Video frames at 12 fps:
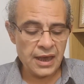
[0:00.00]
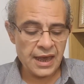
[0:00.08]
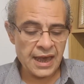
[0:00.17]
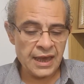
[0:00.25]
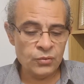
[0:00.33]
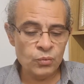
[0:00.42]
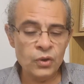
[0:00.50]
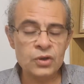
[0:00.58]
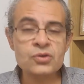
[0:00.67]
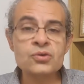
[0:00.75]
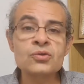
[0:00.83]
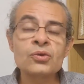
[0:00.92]
and
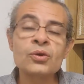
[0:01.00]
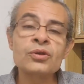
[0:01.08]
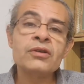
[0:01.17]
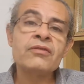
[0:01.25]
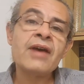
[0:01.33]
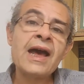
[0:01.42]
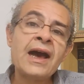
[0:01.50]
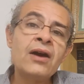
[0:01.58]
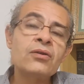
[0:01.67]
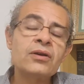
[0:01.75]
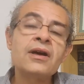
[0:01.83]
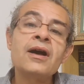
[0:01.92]
what sort of
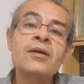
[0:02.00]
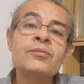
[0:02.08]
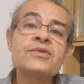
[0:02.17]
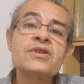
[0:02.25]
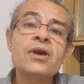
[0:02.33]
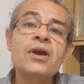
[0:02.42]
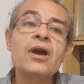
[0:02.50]
outcomes